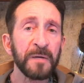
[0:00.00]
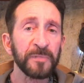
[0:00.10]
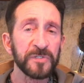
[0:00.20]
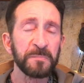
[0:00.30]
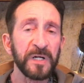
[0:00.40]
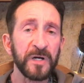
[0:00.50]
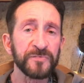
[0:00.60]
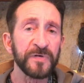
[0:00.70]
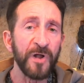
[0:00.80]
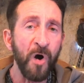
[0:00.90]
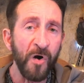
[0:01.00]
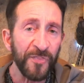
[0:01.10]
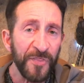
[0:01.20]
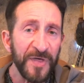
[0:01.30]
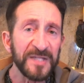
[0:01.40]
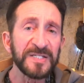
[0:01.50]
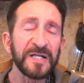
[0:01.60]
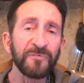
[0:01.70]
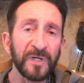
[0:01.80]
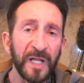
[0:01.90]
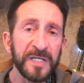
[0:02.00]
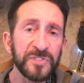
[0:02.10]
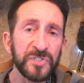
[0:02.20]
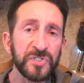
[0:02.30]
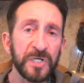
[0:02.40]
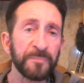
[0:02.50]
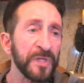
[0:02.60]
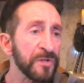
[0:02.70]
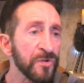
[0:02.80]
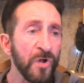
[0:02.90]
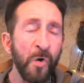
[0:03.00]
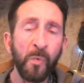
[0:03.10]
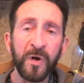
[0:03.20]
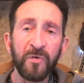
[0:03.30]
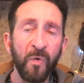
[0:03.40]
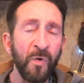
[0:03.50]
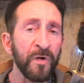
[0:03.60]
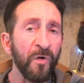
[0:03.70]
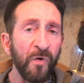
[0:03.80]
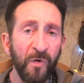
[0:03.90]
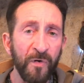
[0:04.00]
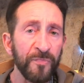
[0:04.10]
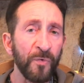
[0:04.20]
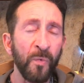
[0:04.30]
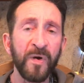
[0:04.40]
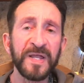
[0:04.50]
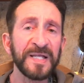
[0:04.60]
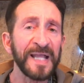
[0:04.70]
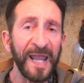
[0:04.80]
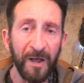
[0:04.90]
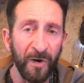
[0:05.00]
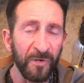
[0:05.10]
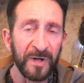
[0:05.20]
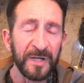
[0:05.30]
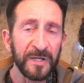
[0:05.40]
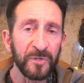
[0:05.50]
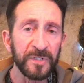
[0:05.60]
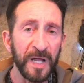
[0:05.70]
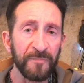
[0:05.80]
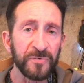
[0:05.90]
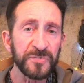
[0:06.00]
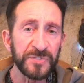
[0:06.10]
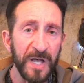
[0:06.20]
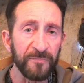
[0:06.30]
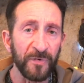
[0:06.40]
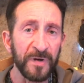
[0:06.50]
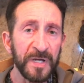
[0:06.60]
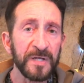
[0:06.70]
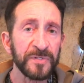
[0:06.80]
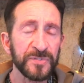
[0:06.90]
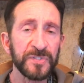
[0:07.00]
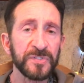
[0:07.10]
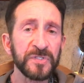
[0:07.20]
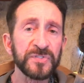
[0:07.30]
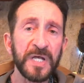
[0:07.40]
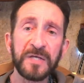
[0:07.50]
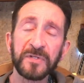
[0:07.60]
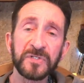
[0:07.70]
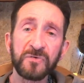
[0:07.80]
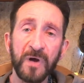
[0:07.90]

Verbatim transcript: But it's because of an authentic relationship that no one on earth or in hell could ever sever. This isn't to say that as